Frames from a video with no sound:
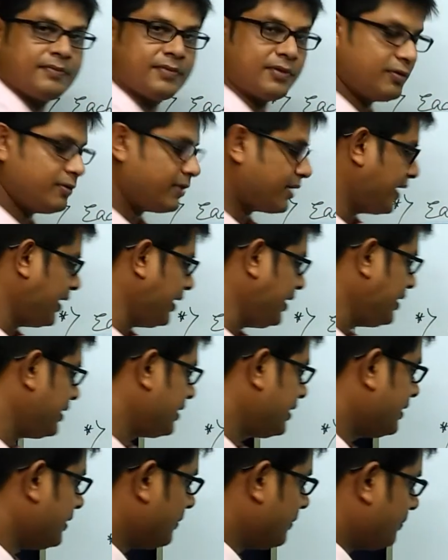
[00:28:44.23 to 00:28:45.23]
Okay,
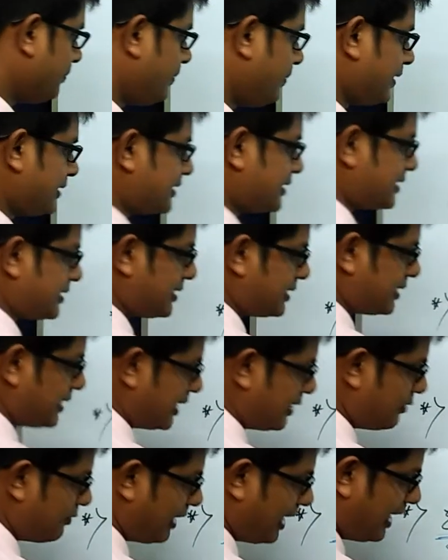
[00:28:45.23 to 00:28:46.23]
but
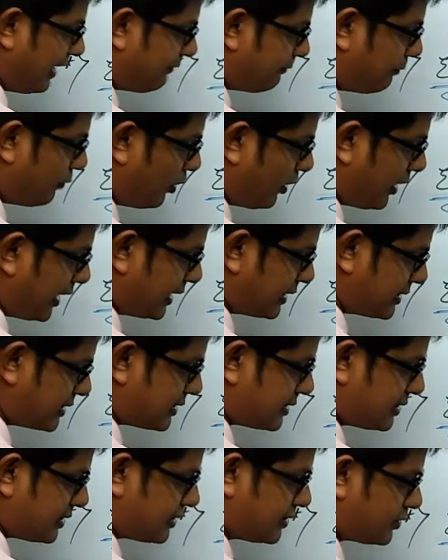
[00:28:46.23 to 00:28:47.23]
you have
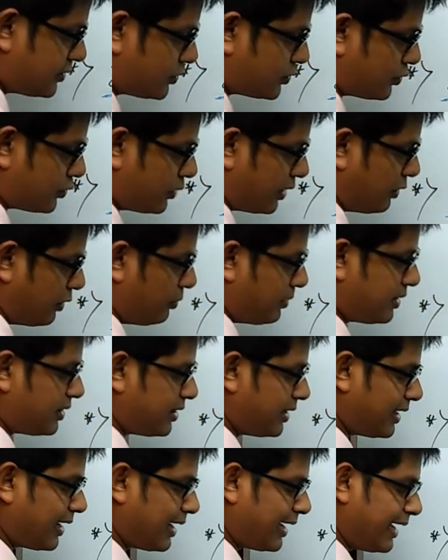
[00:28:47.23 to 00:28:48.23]
boys, so you may
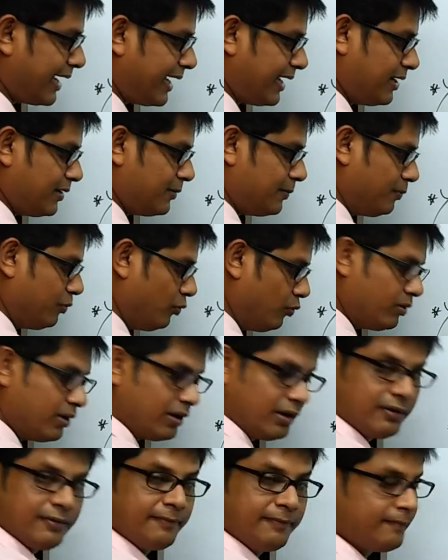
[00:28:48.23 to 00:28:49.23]
think again
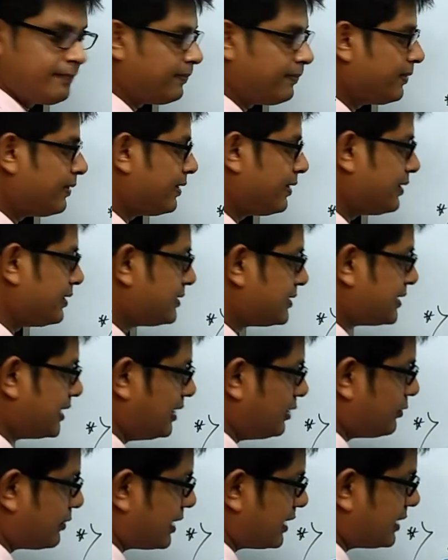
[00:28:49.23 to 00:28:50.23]
plural. See,
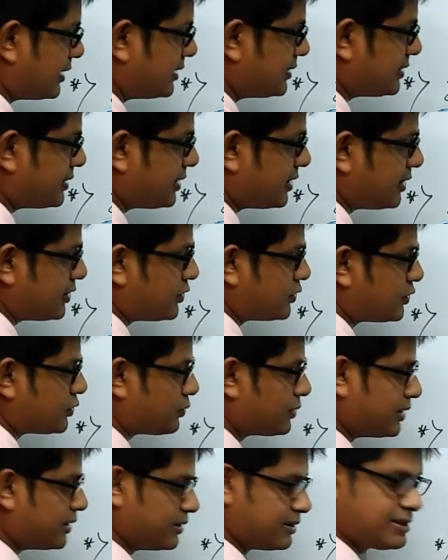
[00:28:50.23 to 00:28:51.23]
look at this,
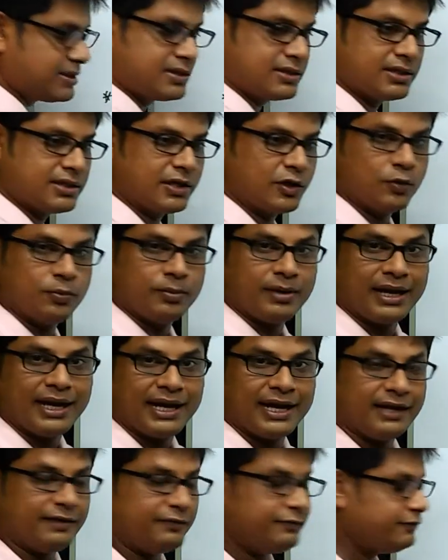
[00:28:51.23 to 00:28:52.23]
students. You may
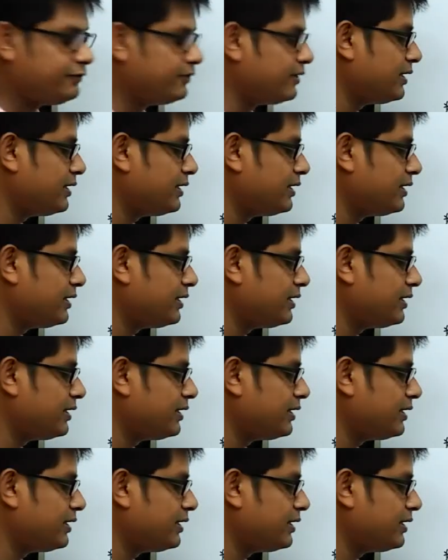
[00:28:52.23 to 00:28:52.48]
have